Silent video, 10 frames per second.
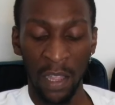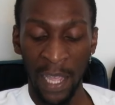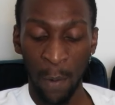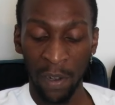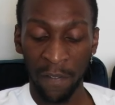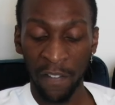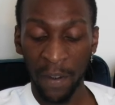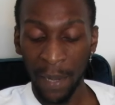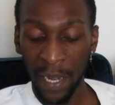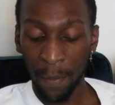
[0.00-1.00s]
They want a
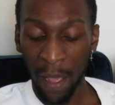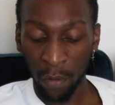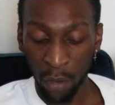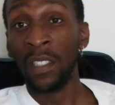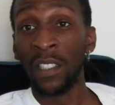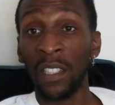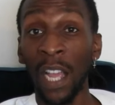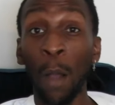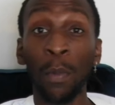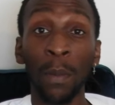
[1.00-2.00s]
£50 million
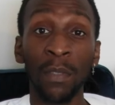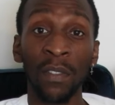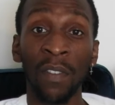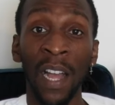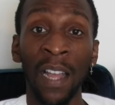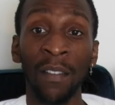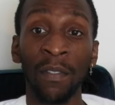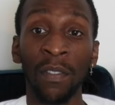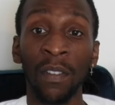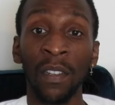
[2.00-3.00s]
to help them
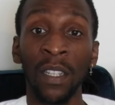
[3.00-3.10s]
survive